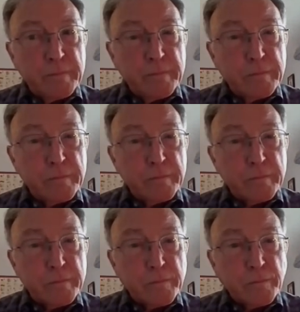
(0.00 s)

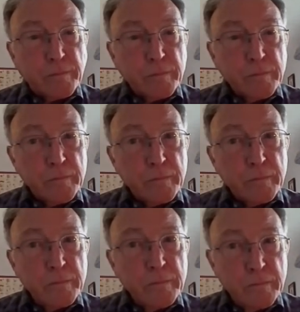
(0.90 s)

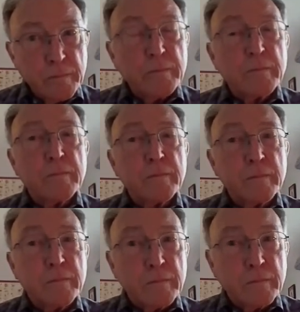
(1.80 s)
(not speaking)